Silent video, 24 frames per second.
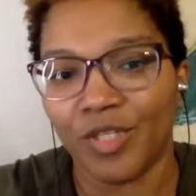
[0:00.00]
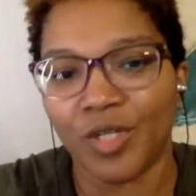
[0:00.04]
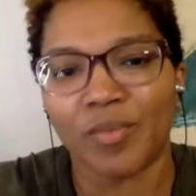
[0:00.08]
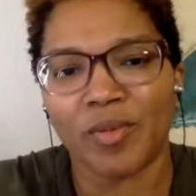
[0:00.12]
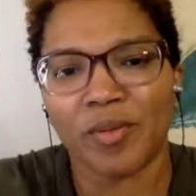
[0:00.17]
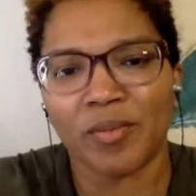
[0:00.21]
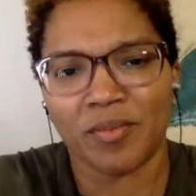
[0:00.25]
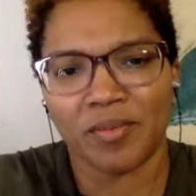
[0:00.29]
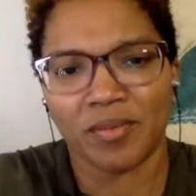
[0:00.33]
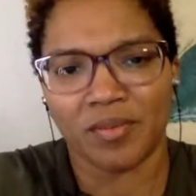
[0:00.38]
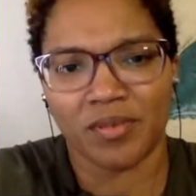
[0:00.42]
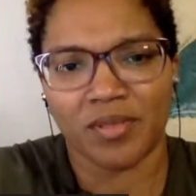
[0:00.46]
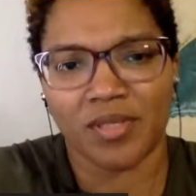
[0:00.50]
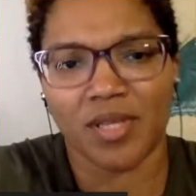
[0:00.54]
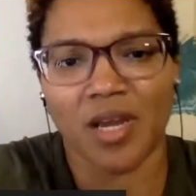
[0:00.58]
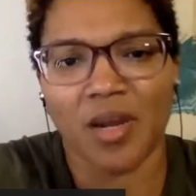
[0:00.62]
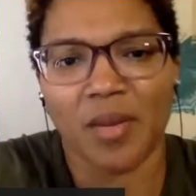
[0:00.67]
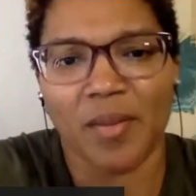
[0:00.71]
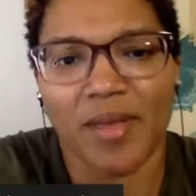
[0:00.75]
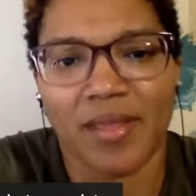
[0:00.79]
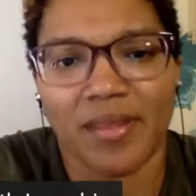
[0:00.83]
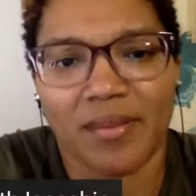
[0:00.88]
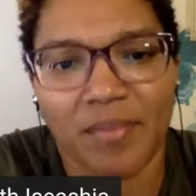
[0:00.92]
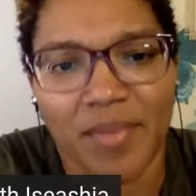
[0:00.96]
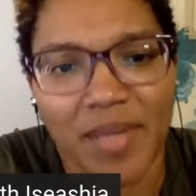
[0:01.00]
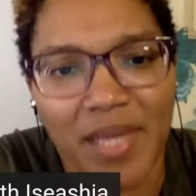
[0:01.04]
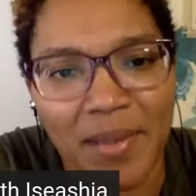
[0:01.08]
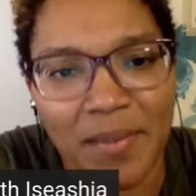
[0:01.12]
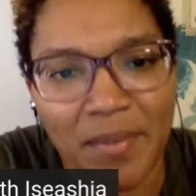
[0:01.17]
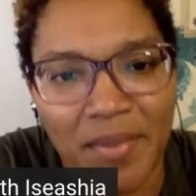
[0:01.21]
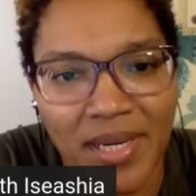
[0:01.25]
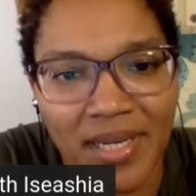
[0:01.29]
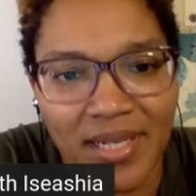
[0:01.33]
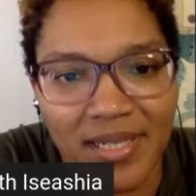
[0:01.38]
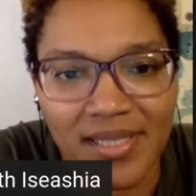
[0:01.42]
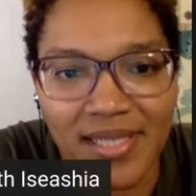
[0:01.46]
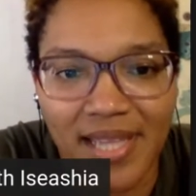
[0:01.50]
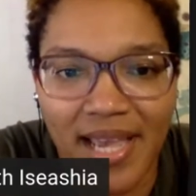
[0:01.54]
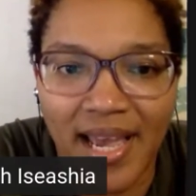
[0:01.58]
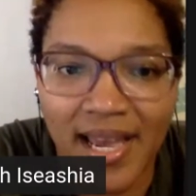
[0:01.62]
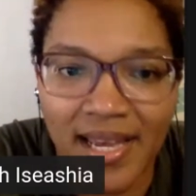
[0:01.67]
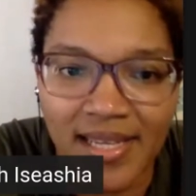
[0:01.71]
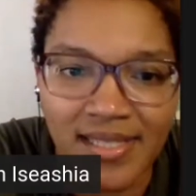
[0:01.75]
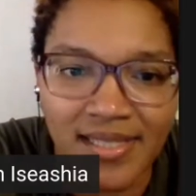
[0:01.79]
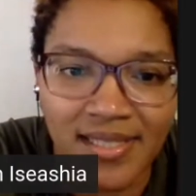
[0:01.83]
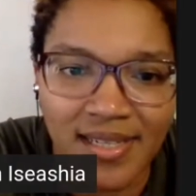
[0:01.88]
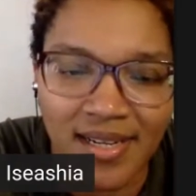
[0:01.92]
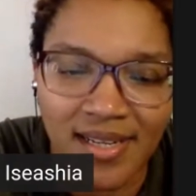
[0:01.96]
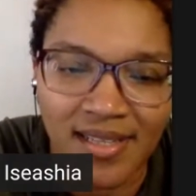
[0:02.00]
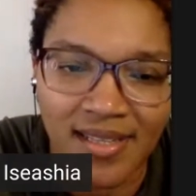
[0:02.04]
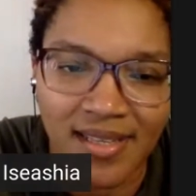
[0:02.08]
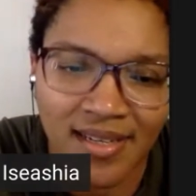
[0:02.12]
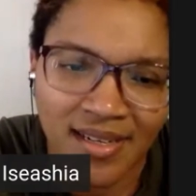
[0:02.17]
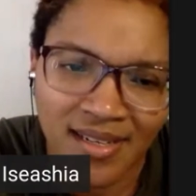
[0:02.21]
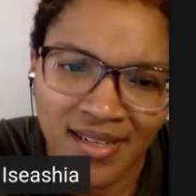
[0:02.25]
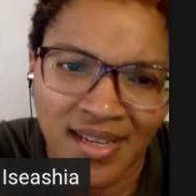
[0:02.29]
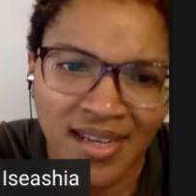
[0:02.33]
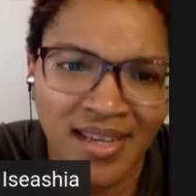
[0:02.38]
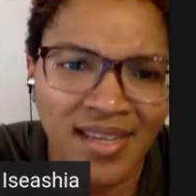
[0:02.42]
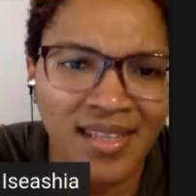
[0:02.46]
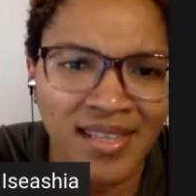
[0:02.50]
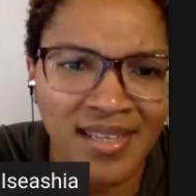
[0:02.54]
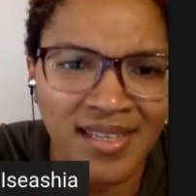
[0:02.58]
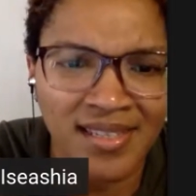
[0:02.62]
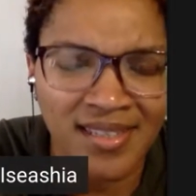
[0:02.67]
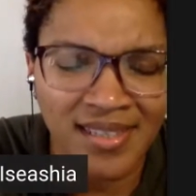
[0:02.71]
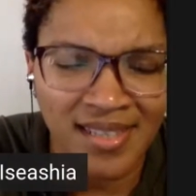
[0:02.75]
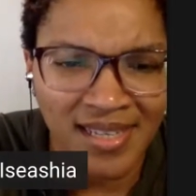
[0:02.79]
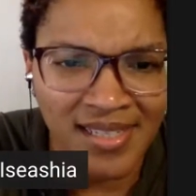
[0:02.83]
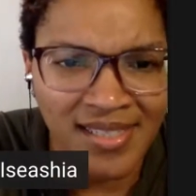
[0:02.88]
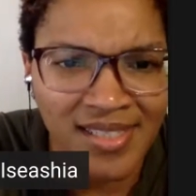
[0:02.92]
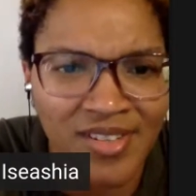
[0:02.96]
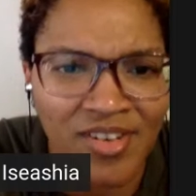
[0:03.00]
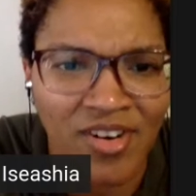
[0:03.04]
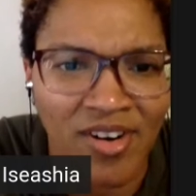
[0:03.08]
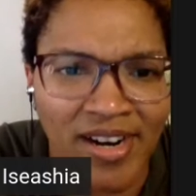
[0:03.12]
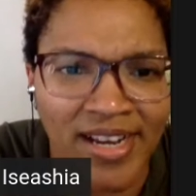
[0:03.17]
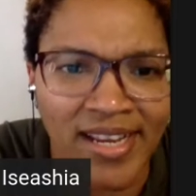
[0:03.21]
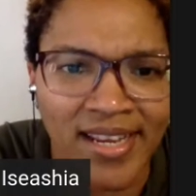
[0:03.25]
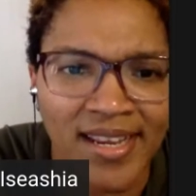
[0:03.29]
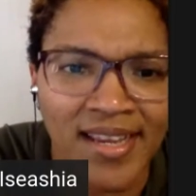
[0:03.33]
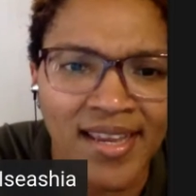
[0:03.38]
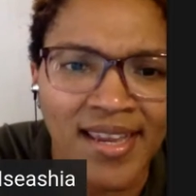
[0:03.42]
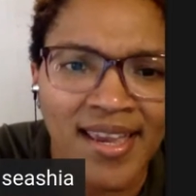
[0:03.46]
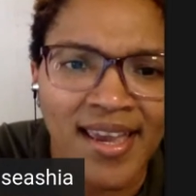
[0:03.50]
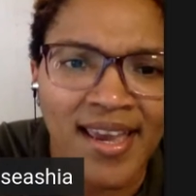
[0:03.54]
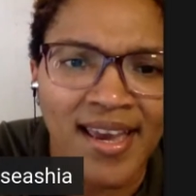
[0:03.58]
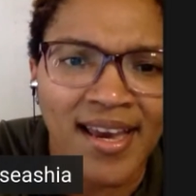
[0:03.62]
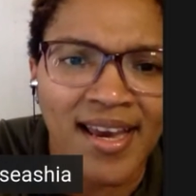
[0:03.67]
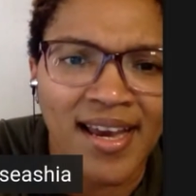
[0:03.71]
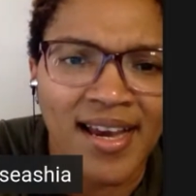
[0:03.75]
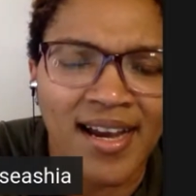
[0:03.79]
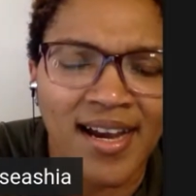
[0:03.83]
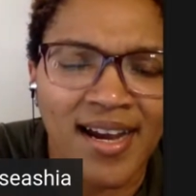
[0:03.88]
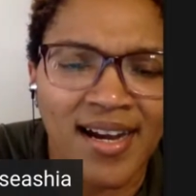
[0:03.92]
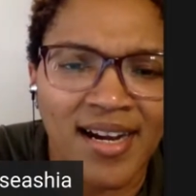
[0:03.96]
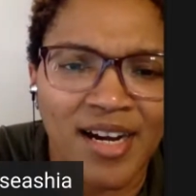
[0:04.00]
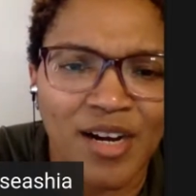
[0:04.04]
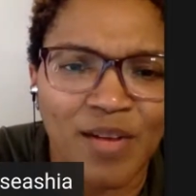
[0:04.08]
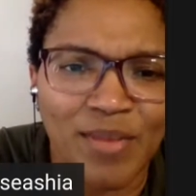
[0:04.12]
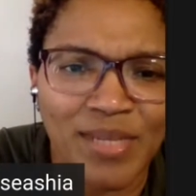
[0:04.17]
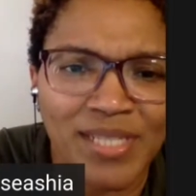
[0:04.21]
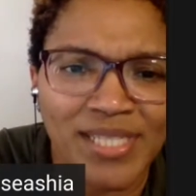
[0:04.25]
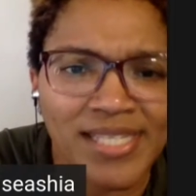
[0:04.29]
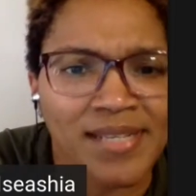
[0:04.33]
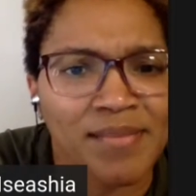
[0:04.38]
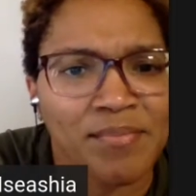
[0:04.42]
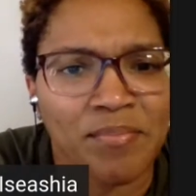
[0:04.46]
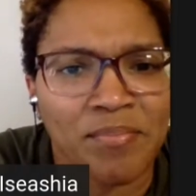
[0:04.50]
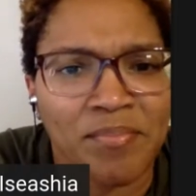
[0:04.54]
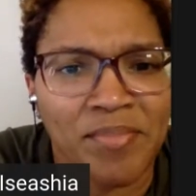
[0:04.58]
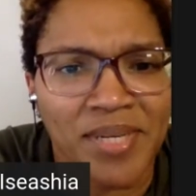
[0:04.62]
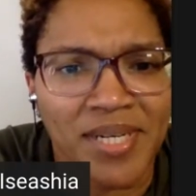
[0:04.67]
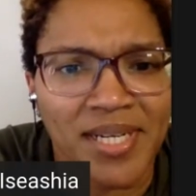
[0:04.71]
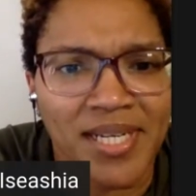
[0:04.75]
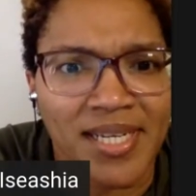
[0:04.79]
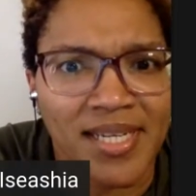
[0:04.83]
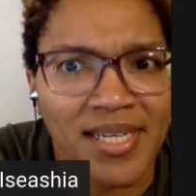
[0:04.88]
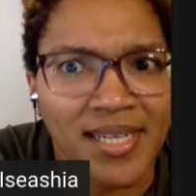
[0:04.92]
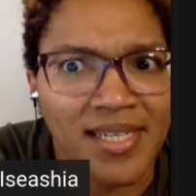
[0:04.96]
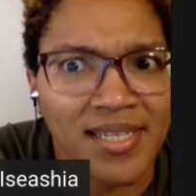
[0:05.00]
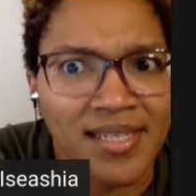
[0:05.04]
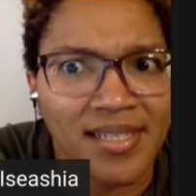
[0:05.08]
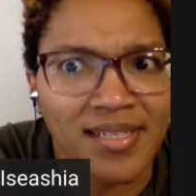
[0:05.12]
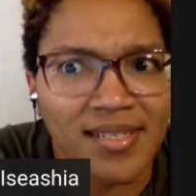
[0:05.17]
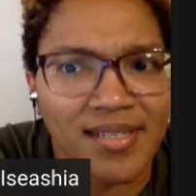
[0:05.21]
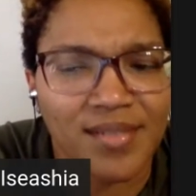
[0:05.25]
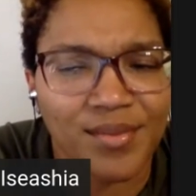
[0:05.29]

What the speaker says: people talk about being monetized and all that, and yeah, that's great. I said, but